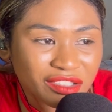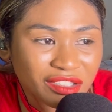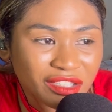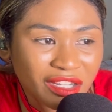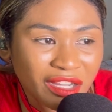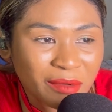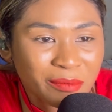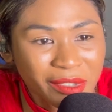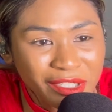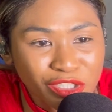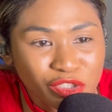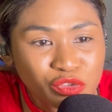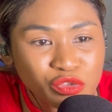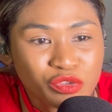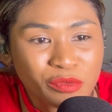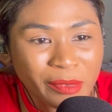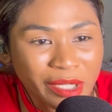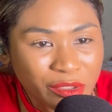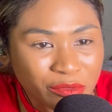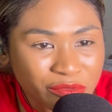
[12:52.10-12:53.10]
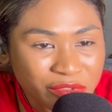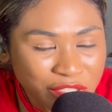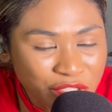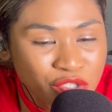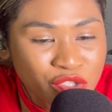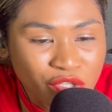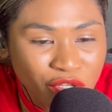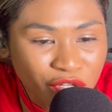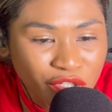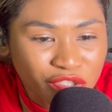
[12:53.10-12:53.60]
I'm gonna do my
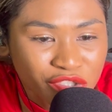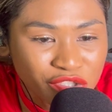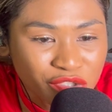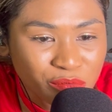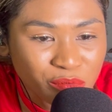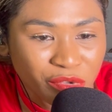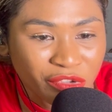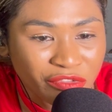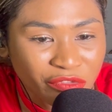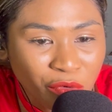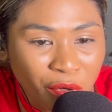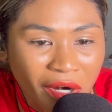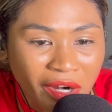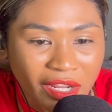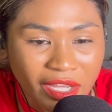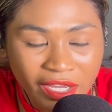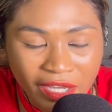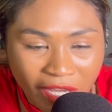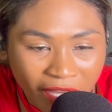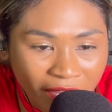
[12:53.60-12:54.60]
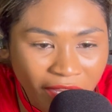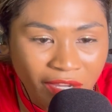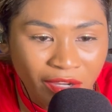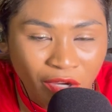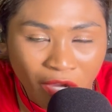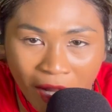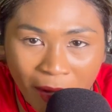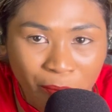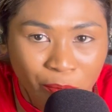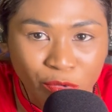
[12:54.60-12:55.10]
research before I
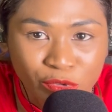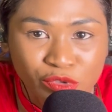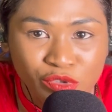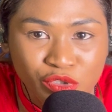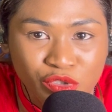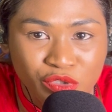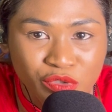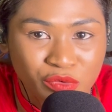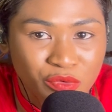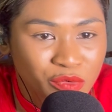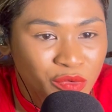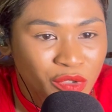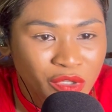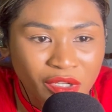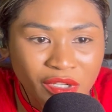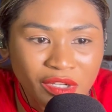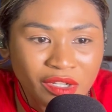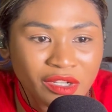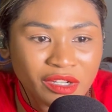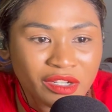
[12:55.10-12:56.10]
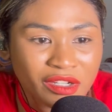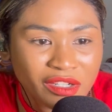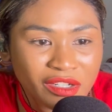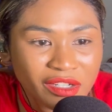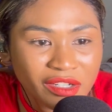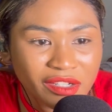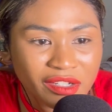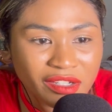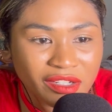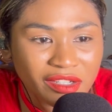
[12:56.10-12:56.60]
hop onto
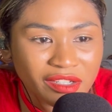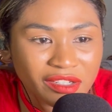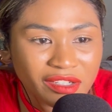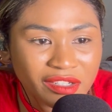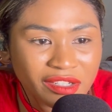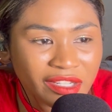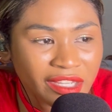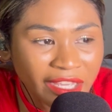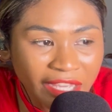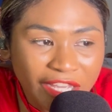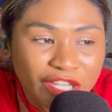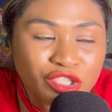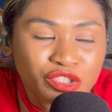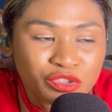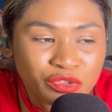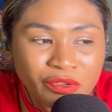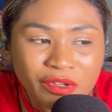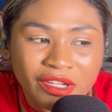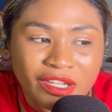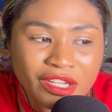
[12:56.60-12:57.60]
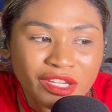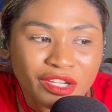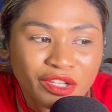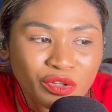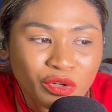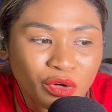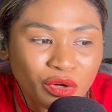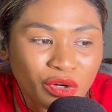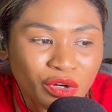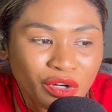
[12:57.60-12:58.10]
hatred
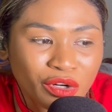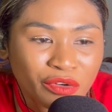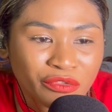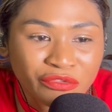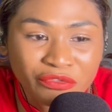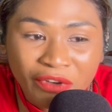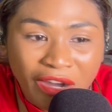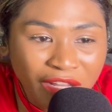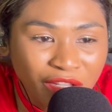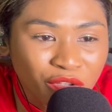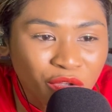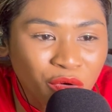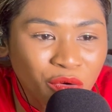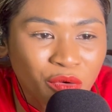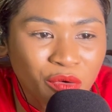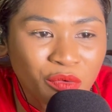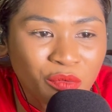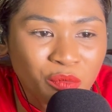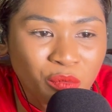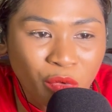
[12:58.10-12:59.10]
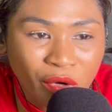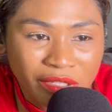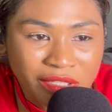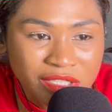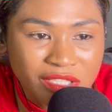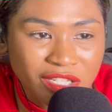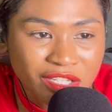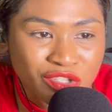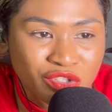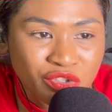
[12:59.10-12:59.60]
or follow
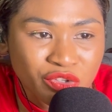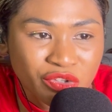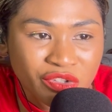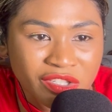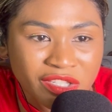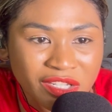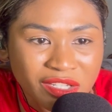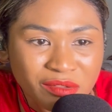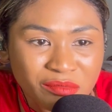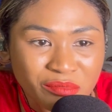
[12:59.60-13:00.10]
what a certain